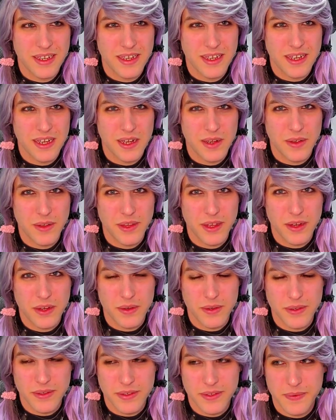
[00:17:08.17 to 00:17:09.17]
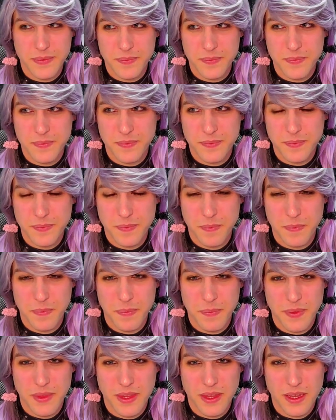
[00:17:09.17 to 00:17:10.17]
how are they called?
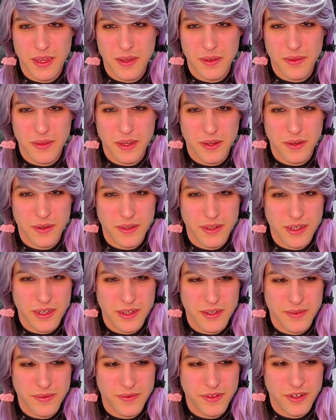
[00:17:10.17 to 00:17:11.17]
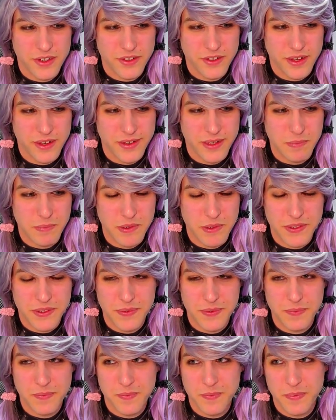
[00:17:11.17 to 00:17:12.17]
How are they called again? Rational numbers
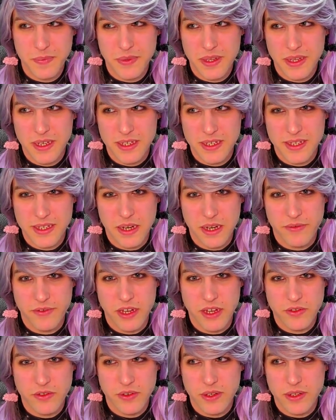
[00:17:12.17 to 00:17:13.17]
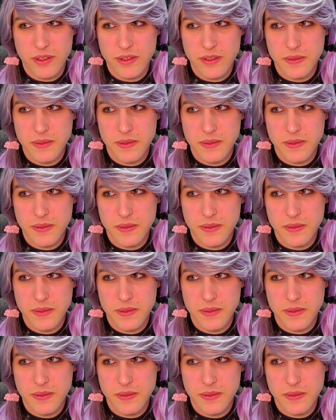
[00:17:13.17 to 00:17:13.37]
instead of naturals.